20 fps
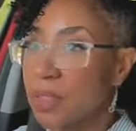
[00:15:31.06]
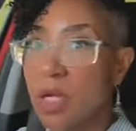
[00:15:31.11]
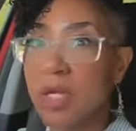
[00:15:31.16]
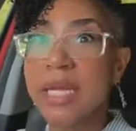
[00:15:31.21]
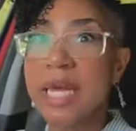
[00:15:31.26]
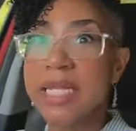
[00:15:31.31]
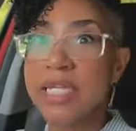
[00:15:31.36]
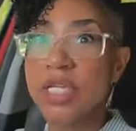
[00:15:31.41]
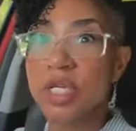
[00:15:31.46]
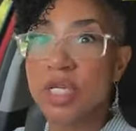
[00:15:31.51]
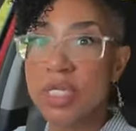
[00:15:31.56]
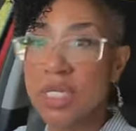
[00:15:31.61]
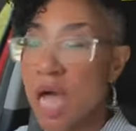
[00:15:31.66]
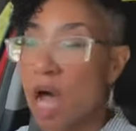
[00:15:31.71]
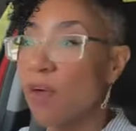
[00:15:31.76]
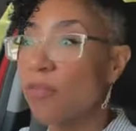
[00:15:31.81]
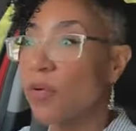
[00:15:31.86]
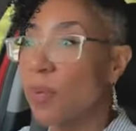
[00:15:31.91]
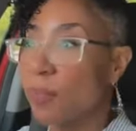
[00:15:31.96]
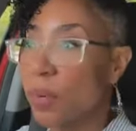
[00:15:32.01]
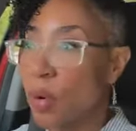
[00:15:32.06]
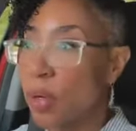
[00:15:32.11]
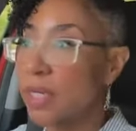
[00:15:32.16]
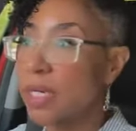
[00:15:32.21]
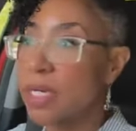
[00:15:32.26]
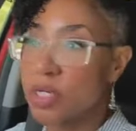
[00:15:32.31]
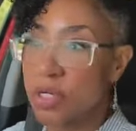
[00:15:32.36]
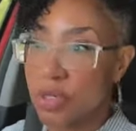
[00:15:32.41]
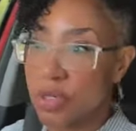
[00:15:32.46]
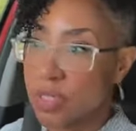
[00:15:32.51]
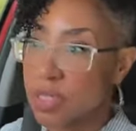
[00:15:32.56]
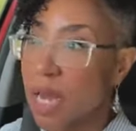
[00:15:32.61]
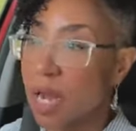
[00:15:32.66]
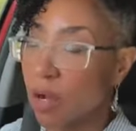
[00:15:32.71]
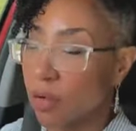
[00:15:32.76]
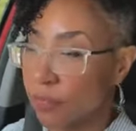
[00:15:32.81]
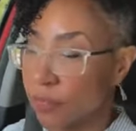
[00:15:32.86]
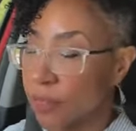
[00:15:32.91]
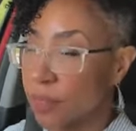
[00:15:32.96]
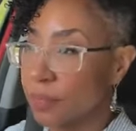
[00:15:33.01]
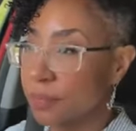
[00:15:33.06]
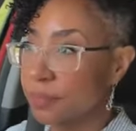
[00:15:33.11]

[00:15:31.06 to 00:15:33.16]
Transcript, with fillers: Look at yourself and point at yourself